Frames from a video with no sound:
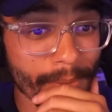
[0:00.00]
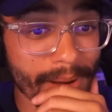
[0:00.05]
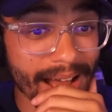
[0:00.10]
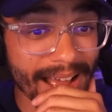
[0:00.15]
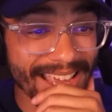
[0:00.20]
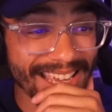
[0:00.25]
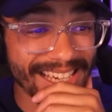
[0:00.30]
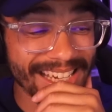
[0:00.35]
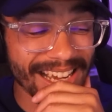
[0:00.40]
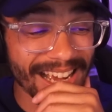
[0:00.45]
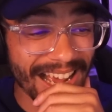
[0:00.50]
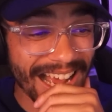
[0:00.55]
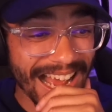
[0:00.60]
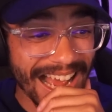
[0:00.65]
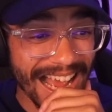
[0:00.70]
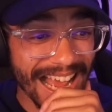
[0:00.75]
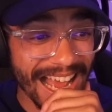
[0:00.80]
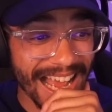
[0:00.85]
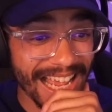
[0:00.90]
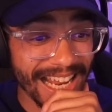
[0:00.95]
my
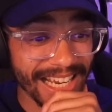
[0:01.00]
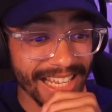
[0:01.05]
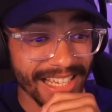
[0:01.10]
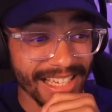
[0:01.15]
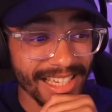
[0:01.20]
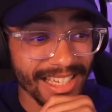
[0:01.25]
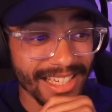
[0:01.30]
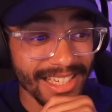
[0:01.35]
god!